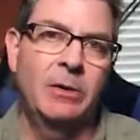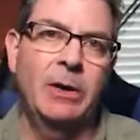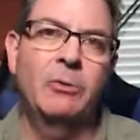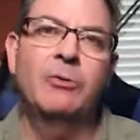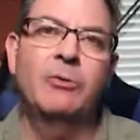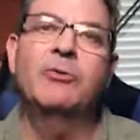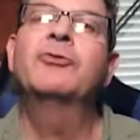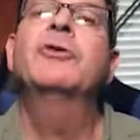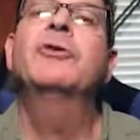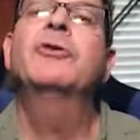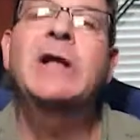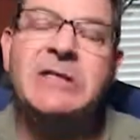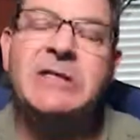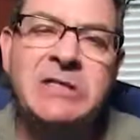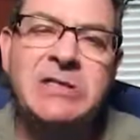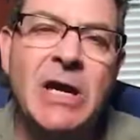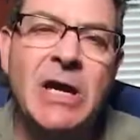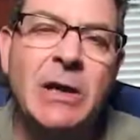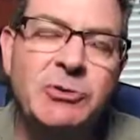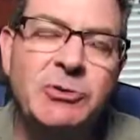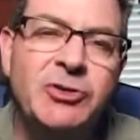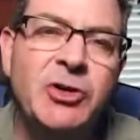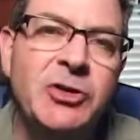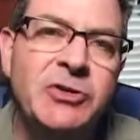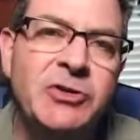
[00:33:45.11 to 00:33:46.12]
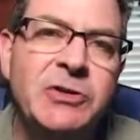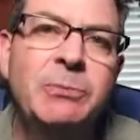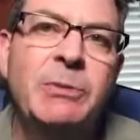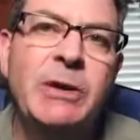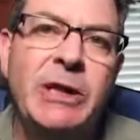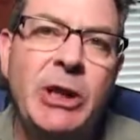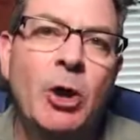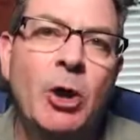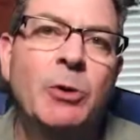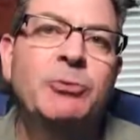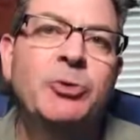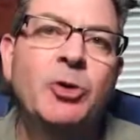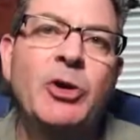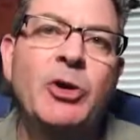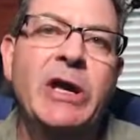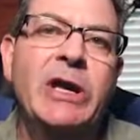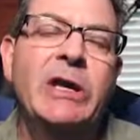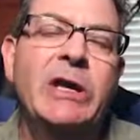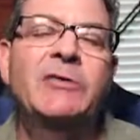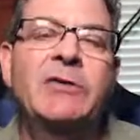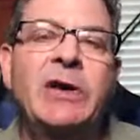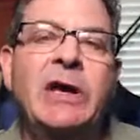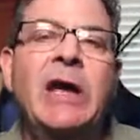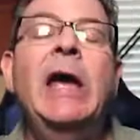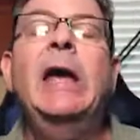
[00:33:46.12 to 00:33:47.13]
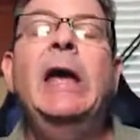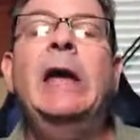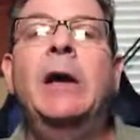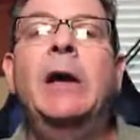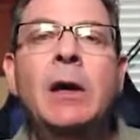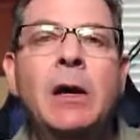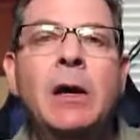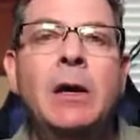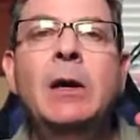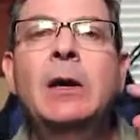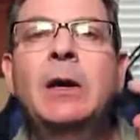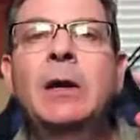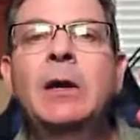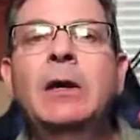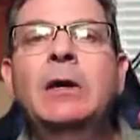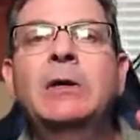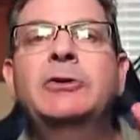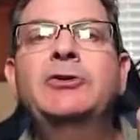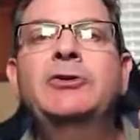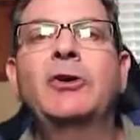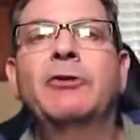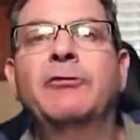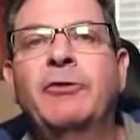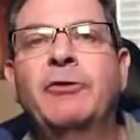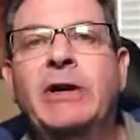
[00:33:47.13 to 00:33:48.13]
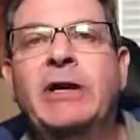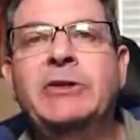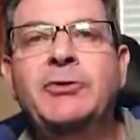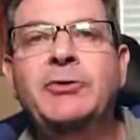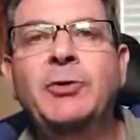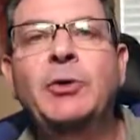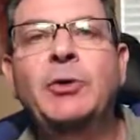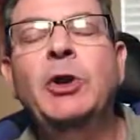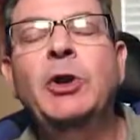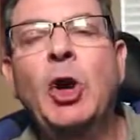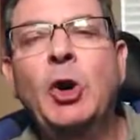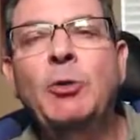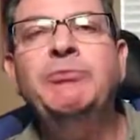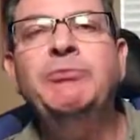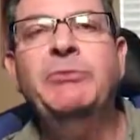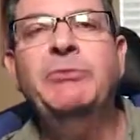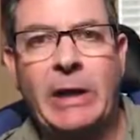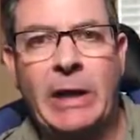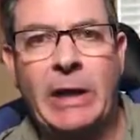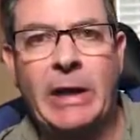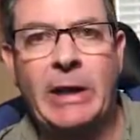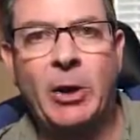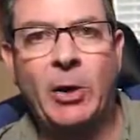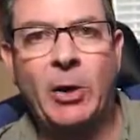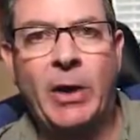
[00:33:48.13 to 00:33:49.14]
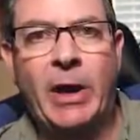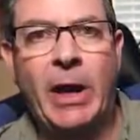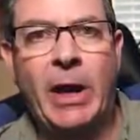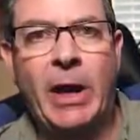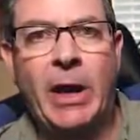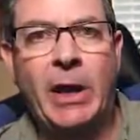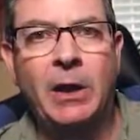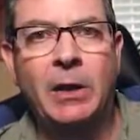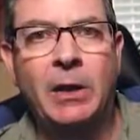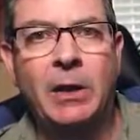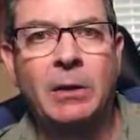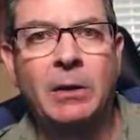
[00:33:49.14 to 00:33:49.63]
When was the last time you saw somebody go up to a kid and say, Hey, don't forget to elope today, okay?